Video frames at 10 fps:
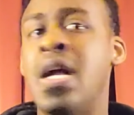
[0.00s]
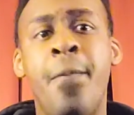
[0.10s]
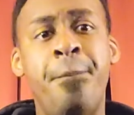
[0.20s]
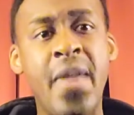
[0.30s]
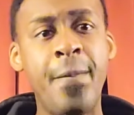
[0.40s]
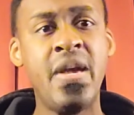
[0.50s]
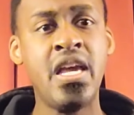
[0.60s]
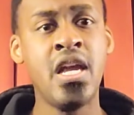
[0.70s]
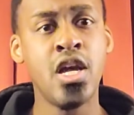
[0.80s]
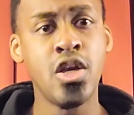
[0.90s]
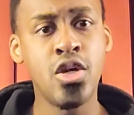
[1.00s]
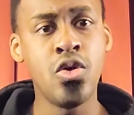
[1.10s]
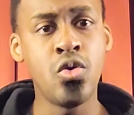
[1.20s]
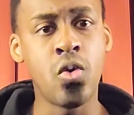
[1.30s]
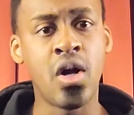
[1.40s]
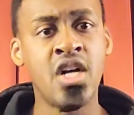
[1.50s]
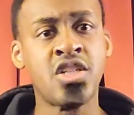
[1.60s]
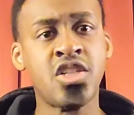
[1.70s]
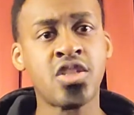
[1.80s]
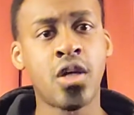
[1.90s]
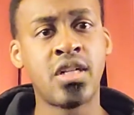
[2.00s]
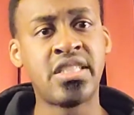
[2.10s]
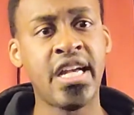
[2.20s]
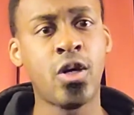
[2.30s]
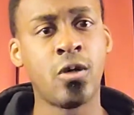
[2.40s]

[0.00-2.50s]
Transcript: Maybe you should start to take